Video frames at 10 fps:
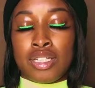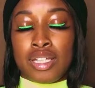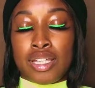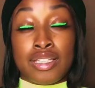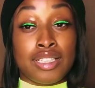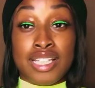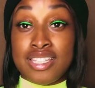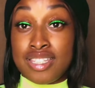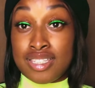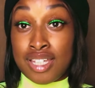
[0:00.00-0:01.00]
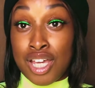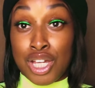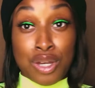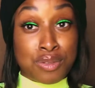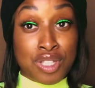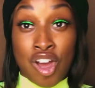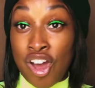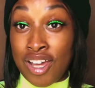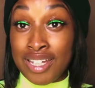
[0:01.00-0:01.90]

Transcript: And the list goes on